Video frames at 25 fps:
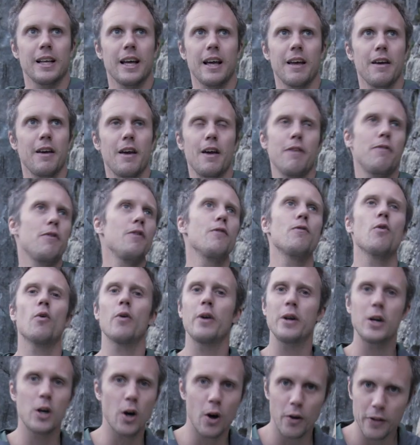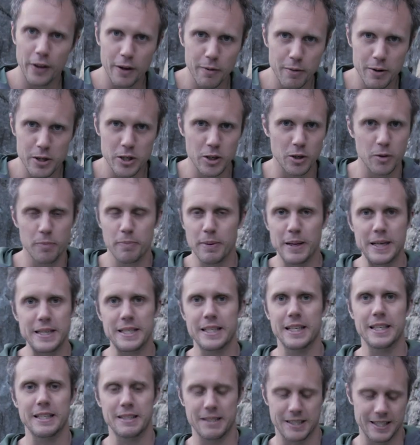If you've already got the original
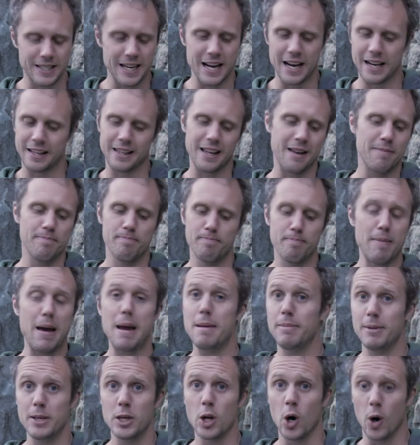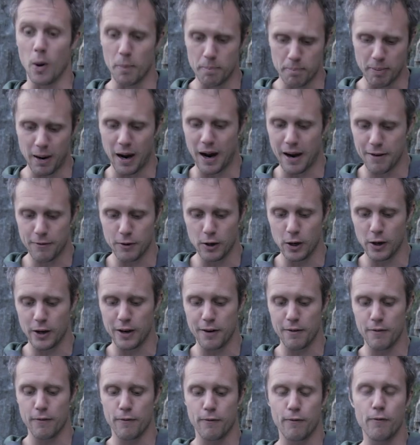Beater stick, then maybe not. But if you're
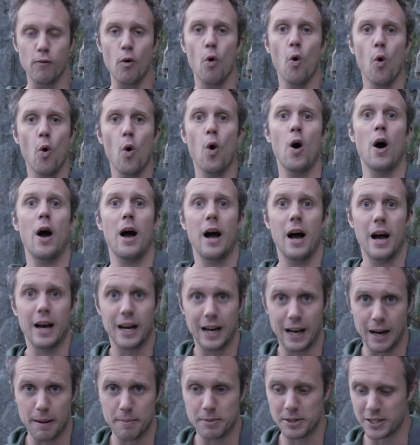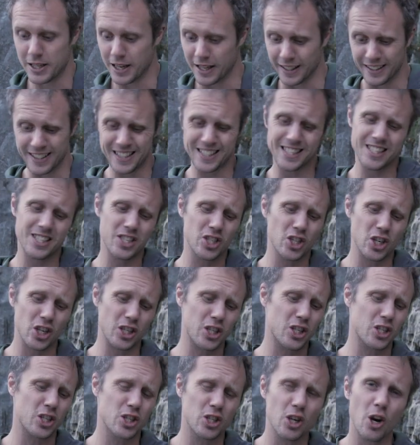looking for a clip stick, this is
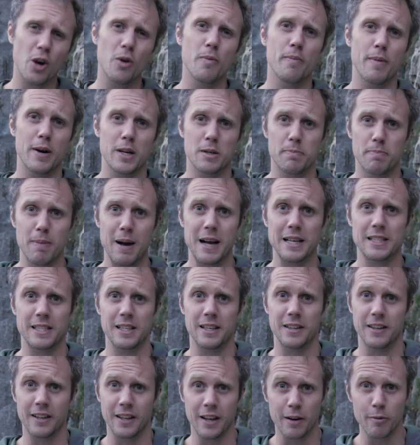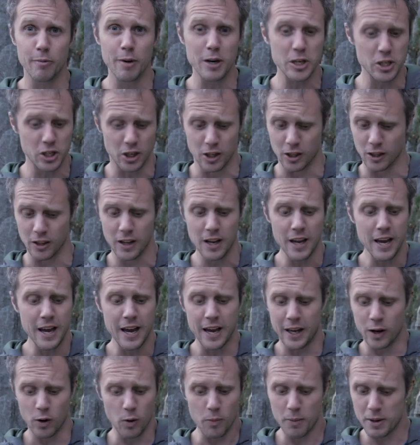just so much better than the original
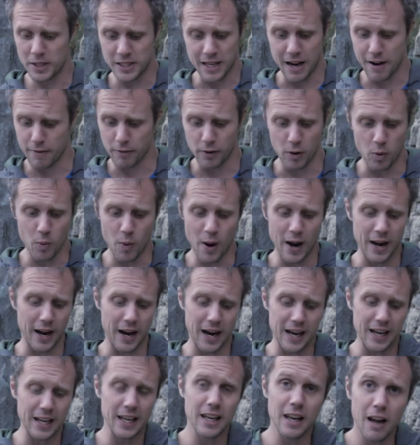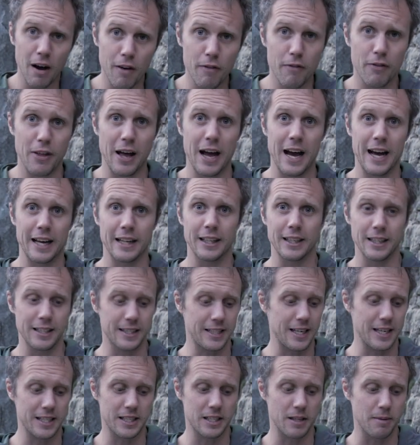in almost every way. I love the handle
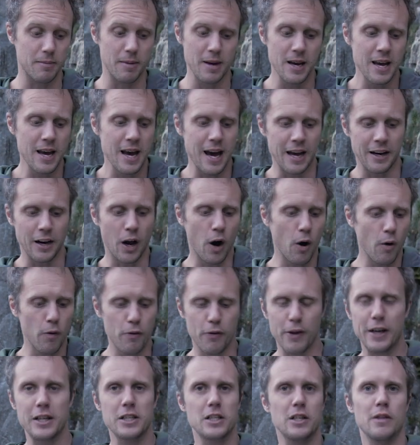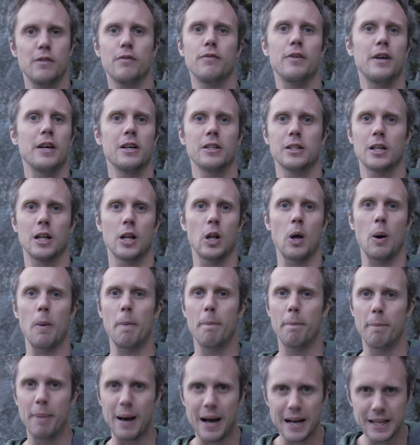system and the whole thing just feels a
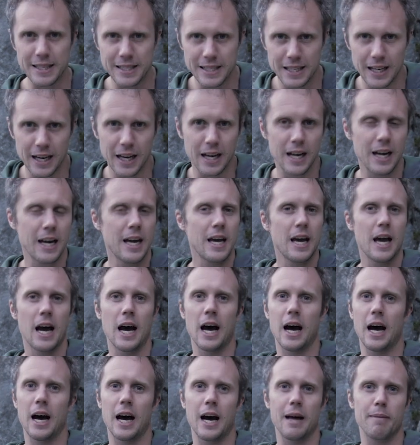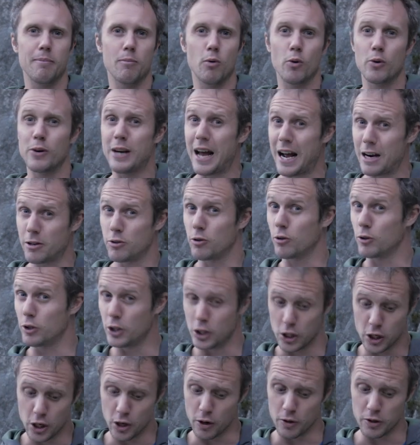lot better and more natural
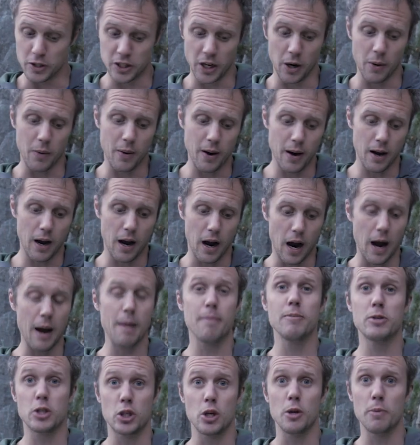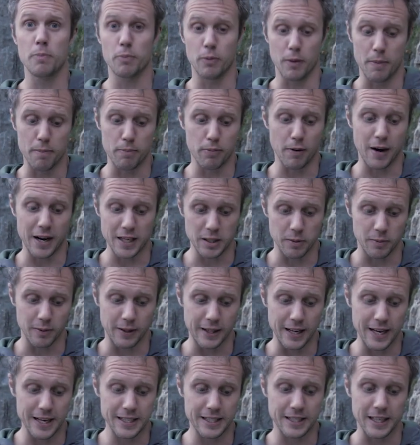to use. So I'm super impressed with
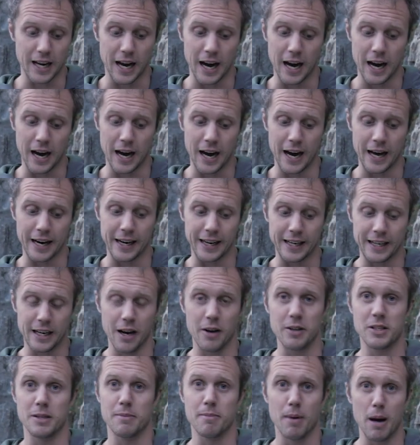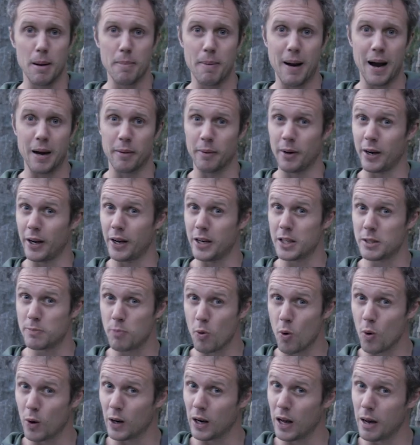this and it goes in my bag when I go
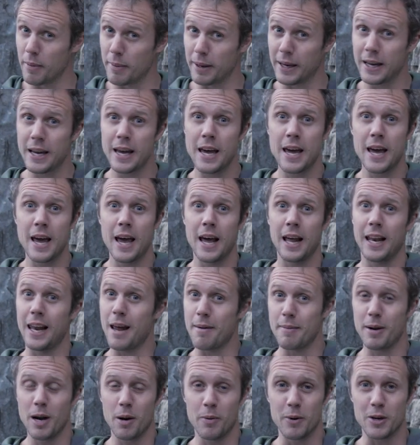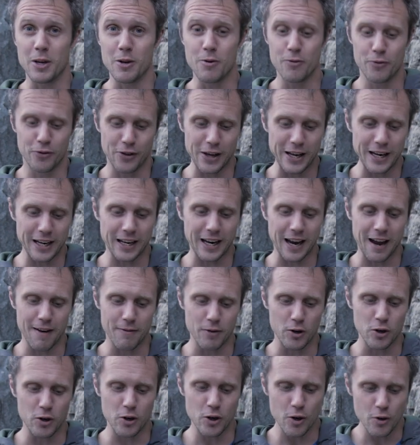sport climbing. Let me know what you think.
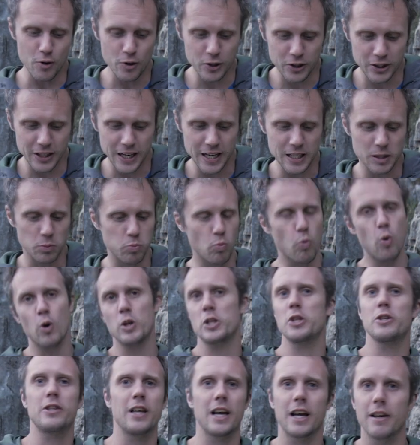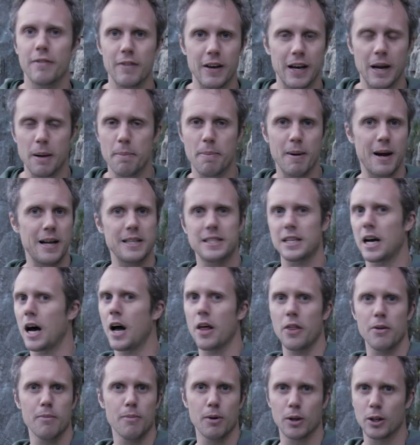Have you used this? What do you think of it compared to
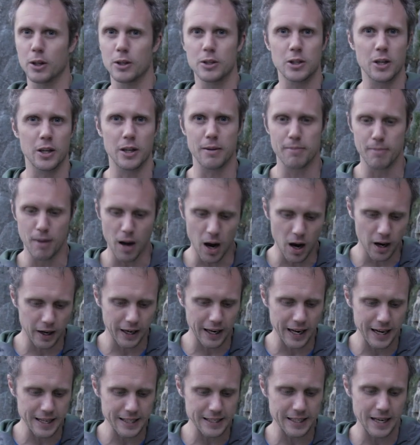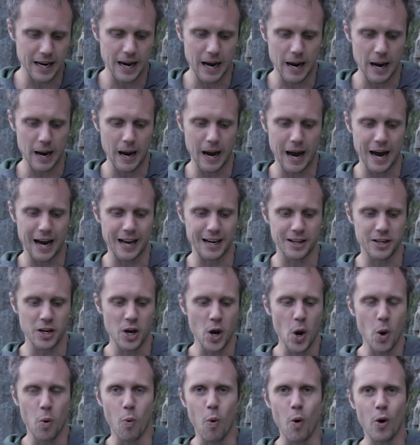other models on the market? And
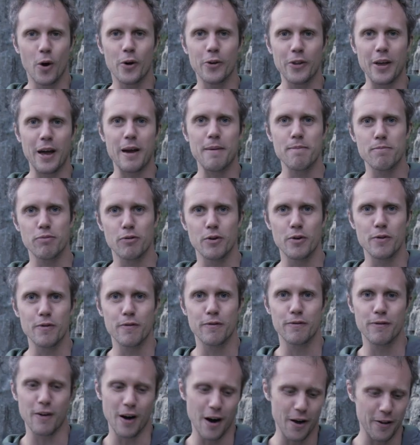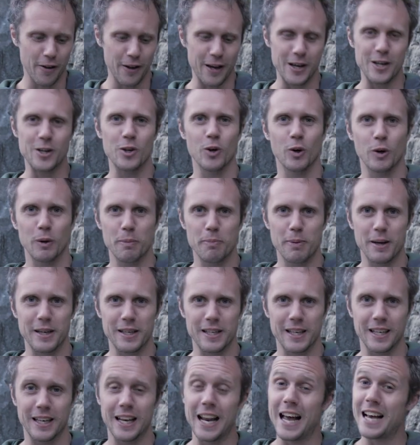what could they improve further in your
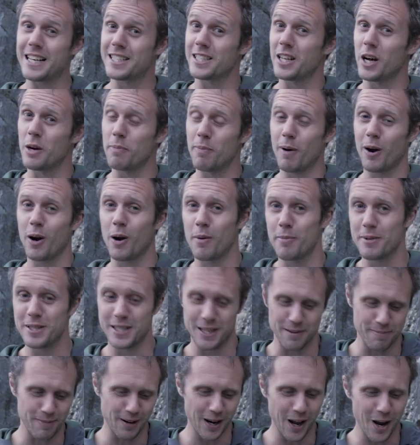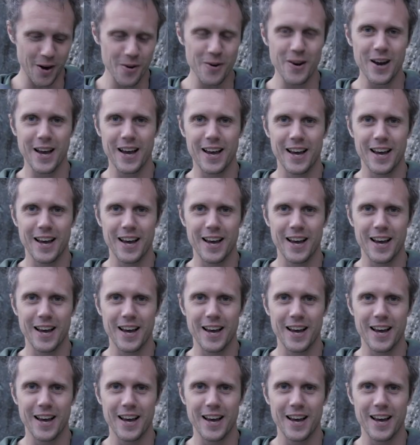opinion? Let us know by commenting below.